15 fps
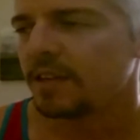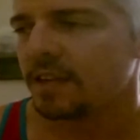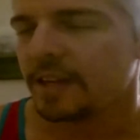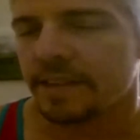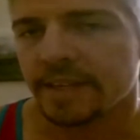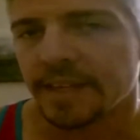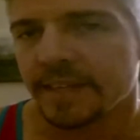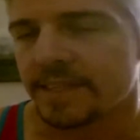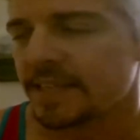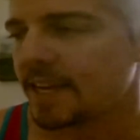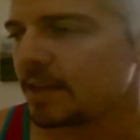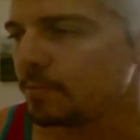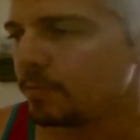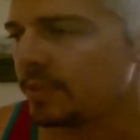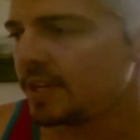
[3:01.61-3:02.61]
And then
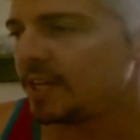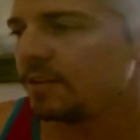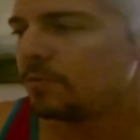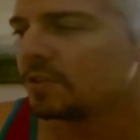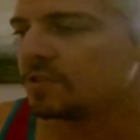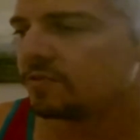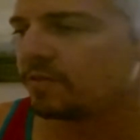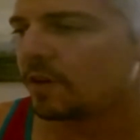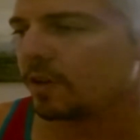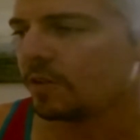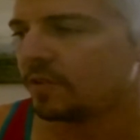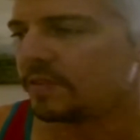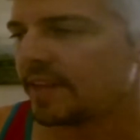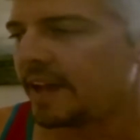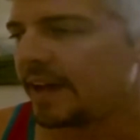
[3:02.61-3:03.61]
type B, which
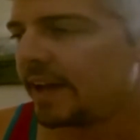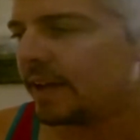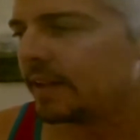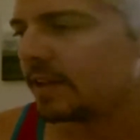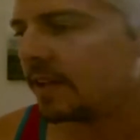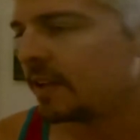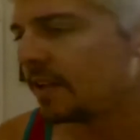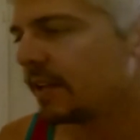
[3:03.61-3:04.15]
followed that,